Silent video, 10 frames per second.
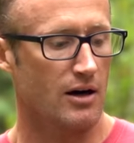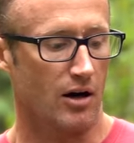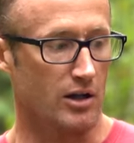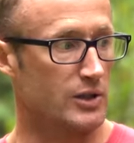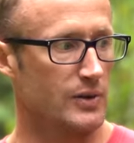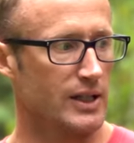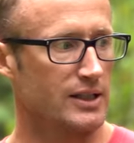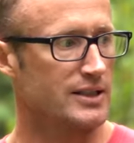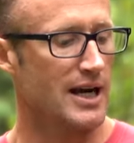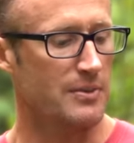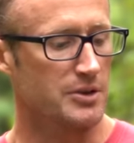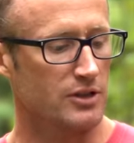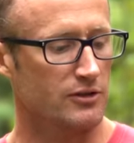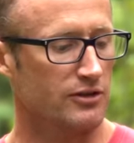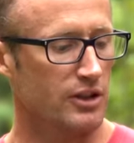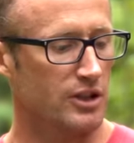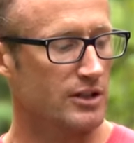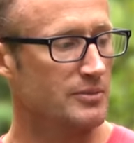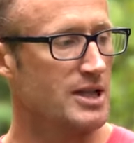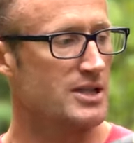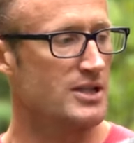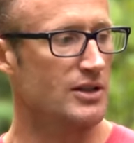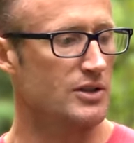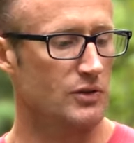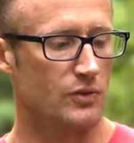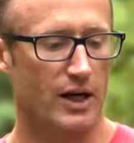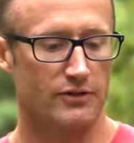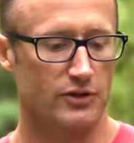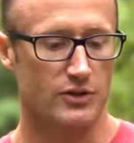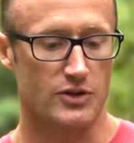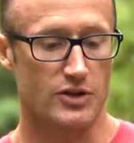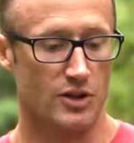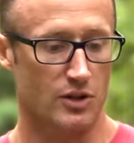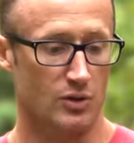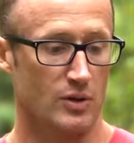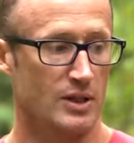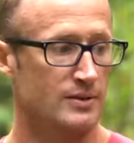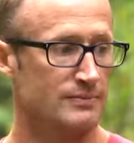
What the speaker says: arc rail adapter from Sawtooth Rifles, so